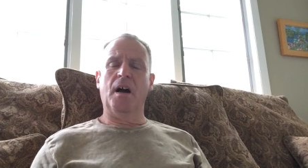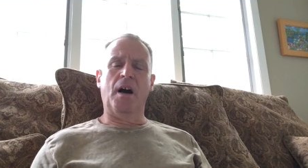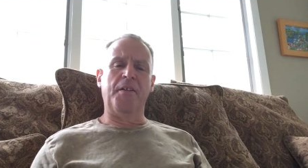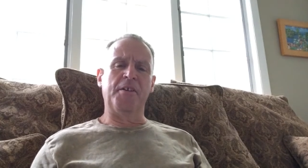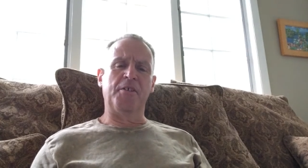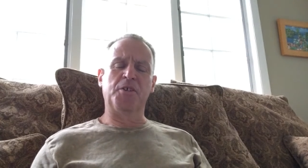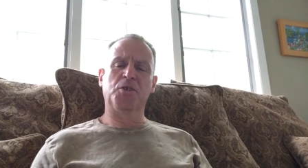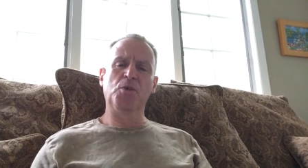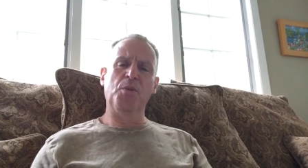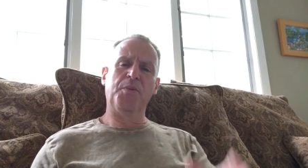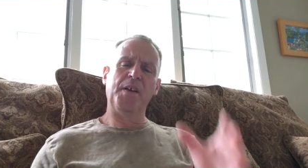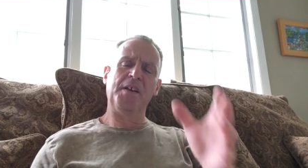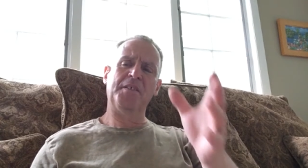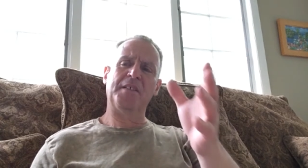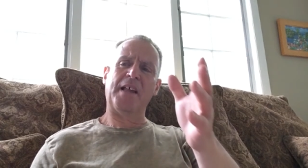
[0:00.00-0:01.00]
Uh, there are two
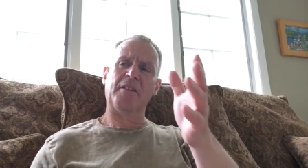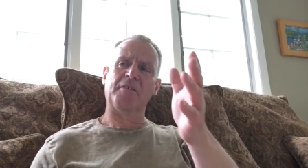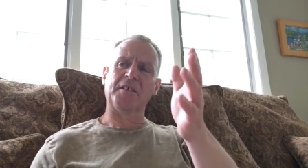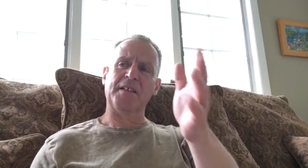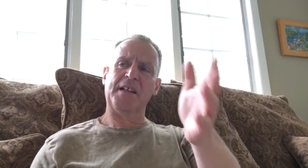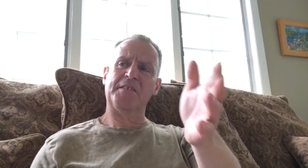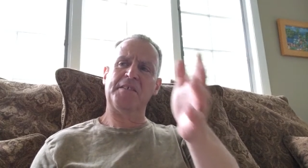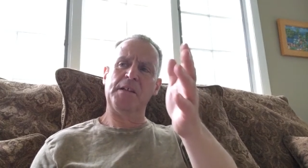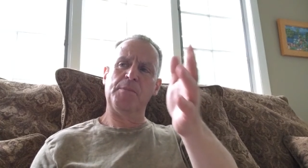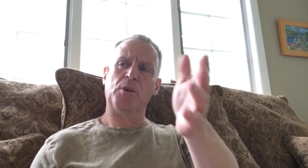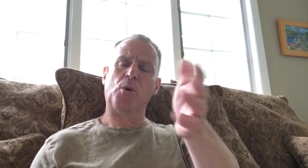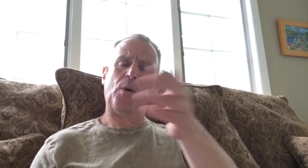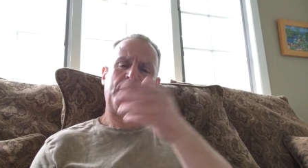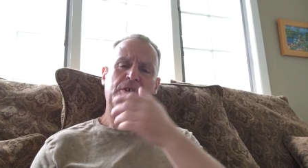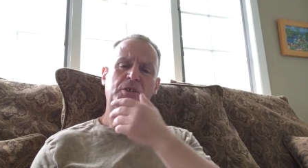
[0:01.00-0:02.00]
things that are lasting
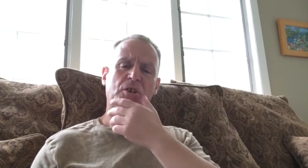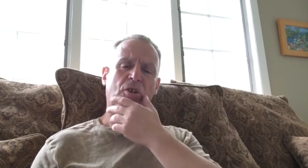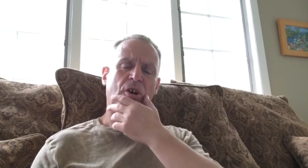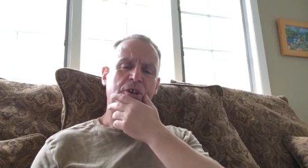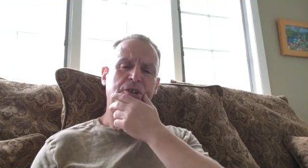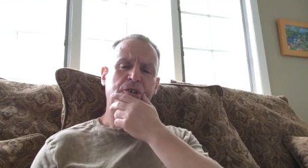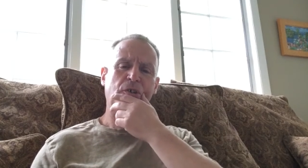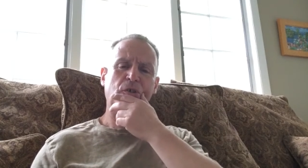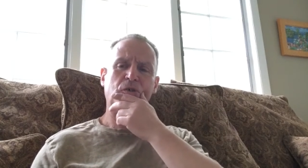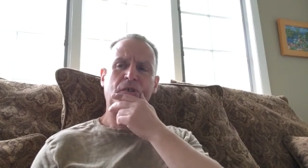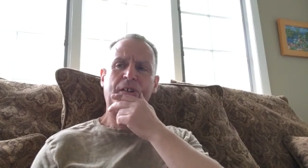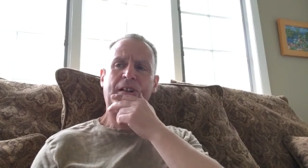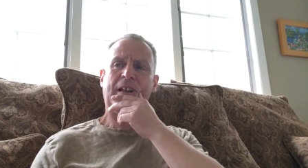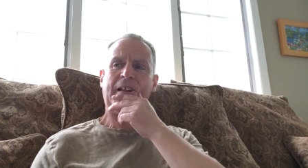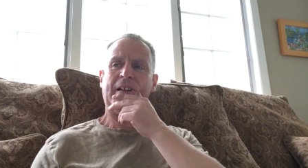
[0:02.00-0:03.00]
bequests to our
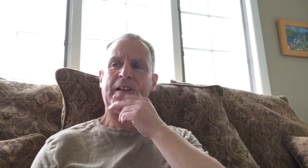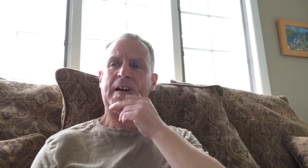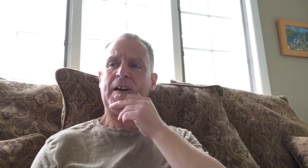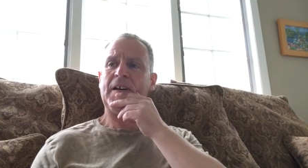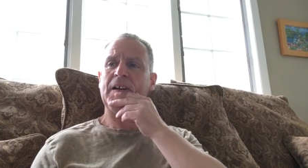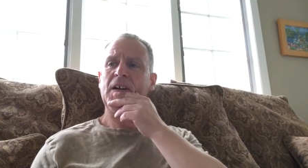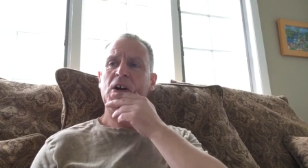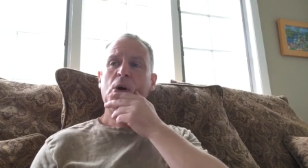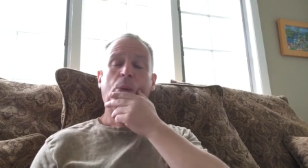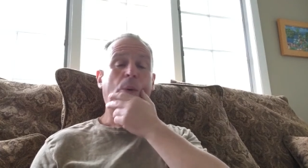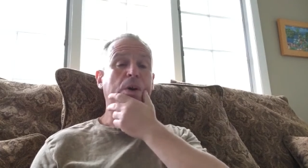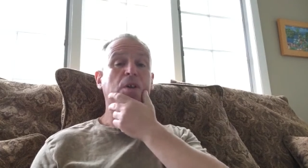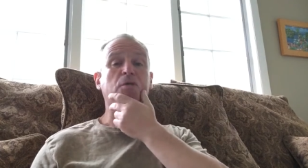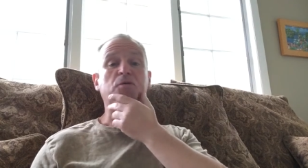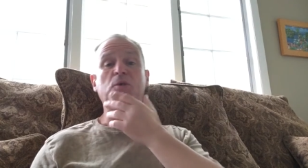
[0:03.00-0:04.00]
children, and uh,
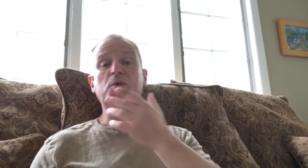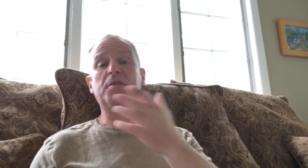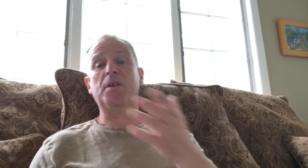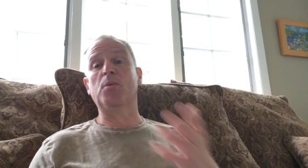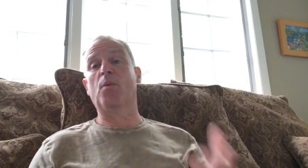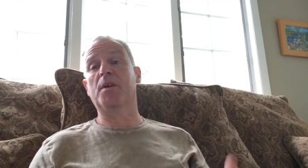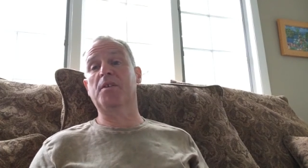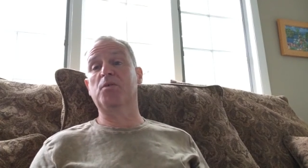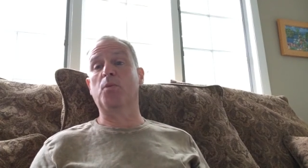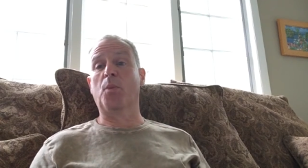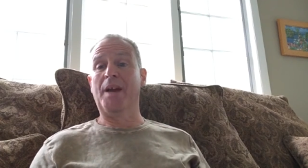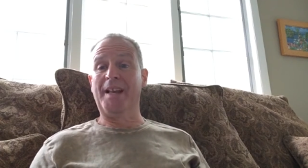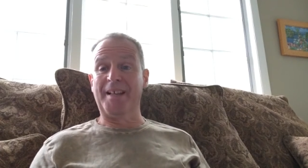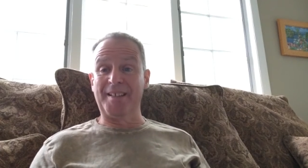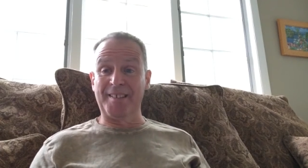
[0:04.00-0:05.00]
one is roots and one is
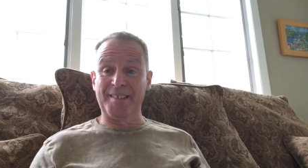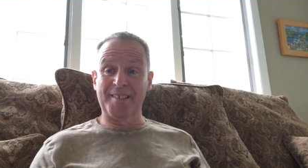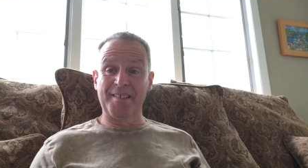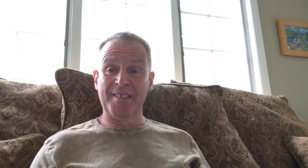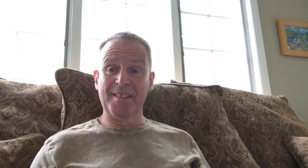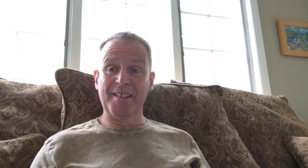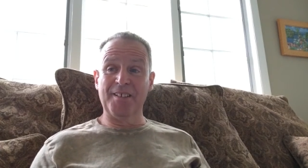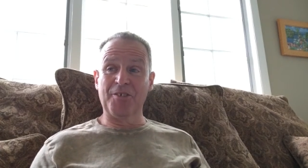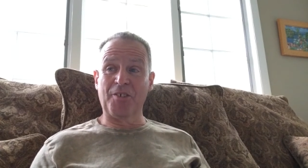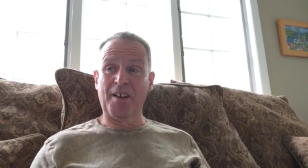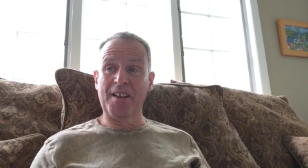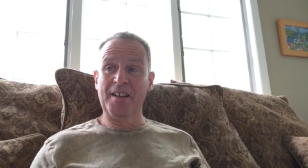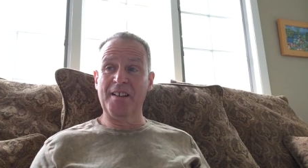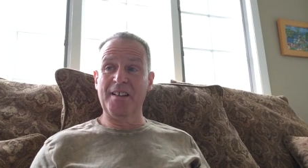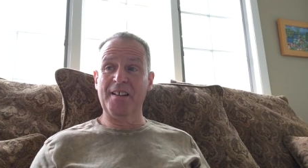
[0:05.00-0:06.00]
wings,
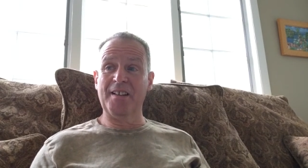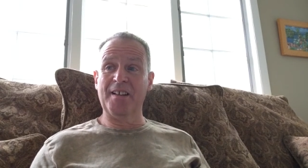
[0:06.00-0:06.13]
right?